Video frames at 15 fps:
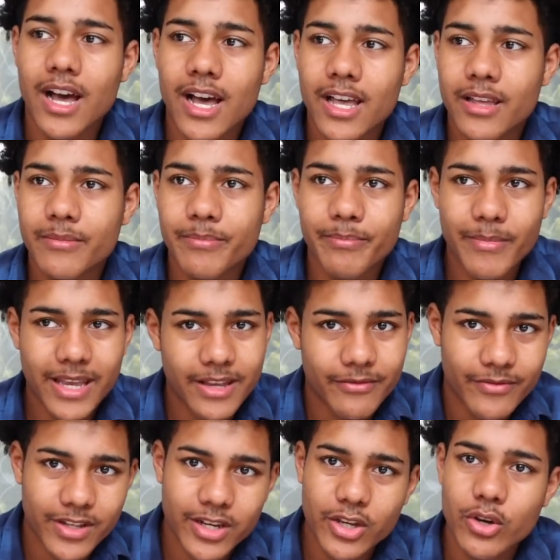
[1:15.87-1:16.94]
I make a
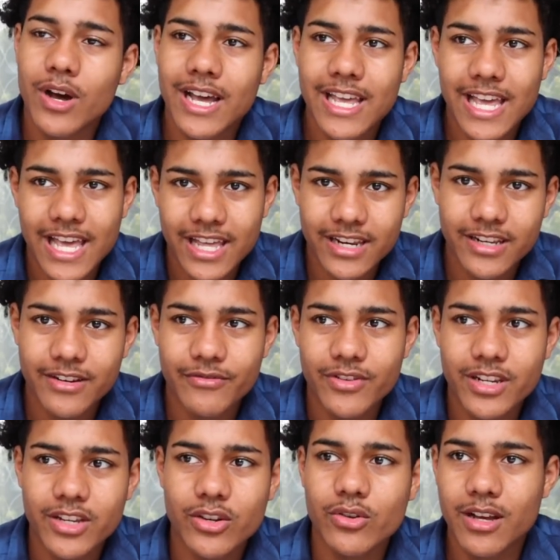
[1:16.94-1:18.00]
video, I edit a
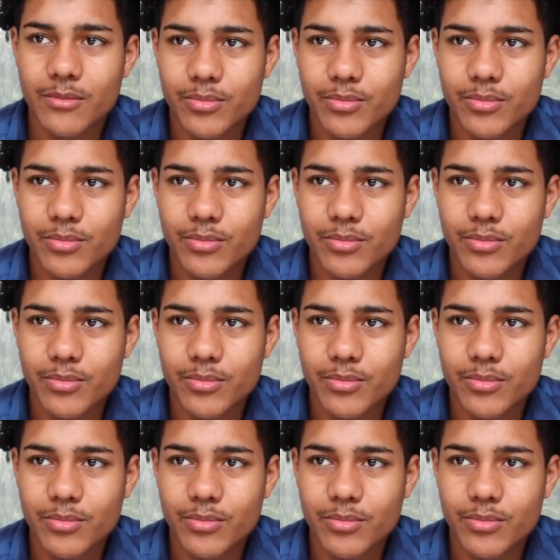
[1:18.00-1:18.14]
video,